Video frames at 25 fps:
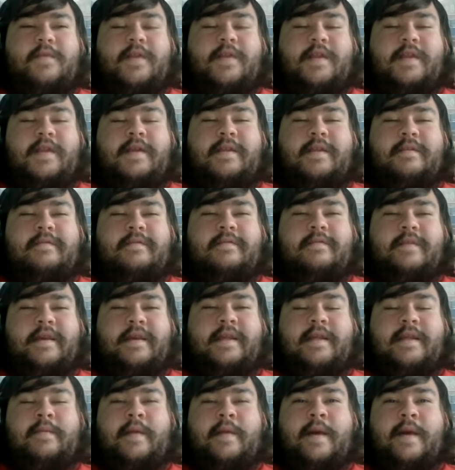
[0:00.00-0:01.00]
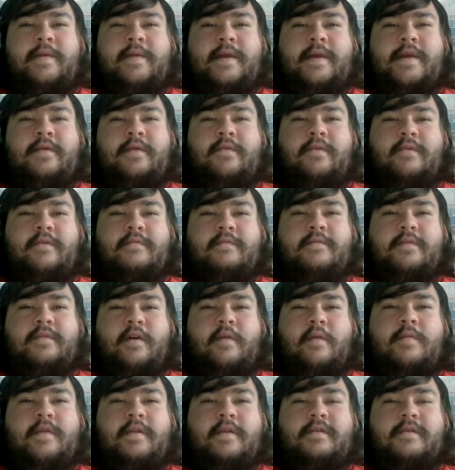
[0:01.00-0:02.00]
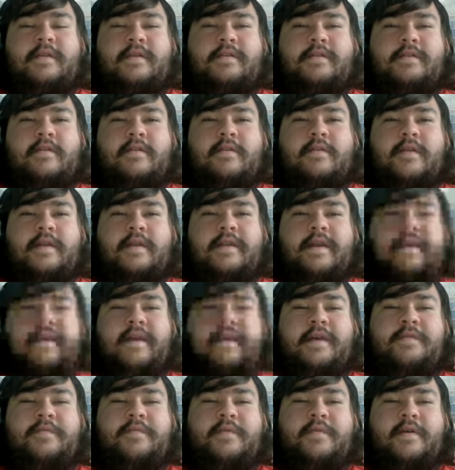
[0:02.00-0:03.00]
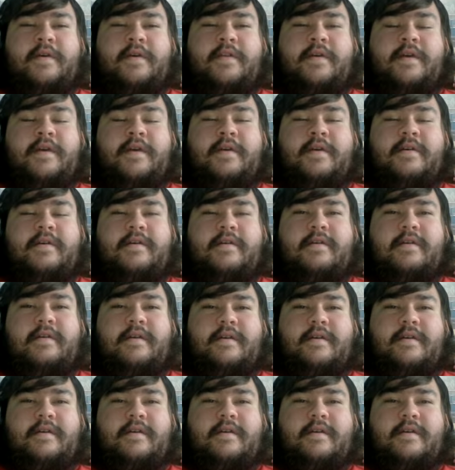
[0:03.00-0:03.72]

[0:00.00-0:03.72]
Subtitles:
think the Miami Heat were dominant at the start of the decade, but I think